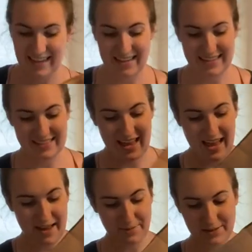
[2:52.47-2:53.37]
is
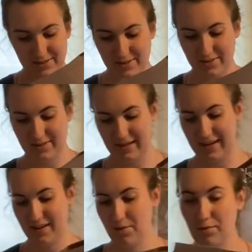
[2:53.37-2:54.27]

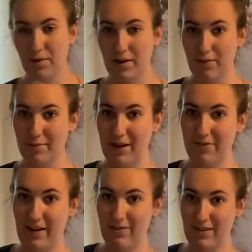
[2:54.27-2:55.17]
absolutely one of my
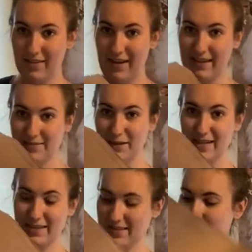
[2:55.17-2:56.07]
favorite things
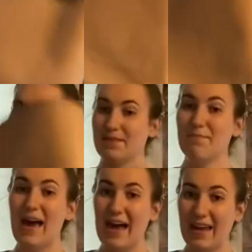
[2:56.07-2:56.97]
because it's a
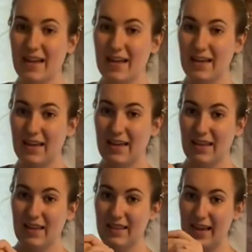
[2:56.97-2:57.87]
mat
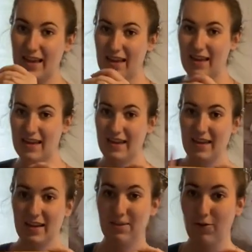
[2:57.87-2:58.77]
that
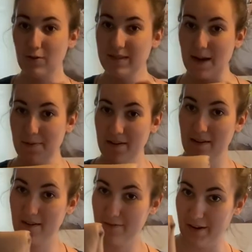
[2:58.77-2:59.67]
folds up
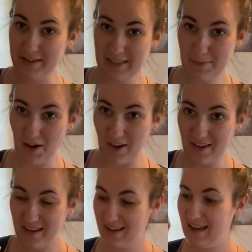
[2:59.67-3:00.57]
very small,
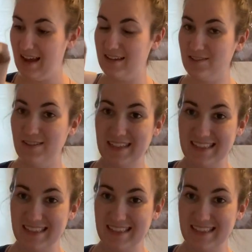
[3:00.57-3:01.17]
as you can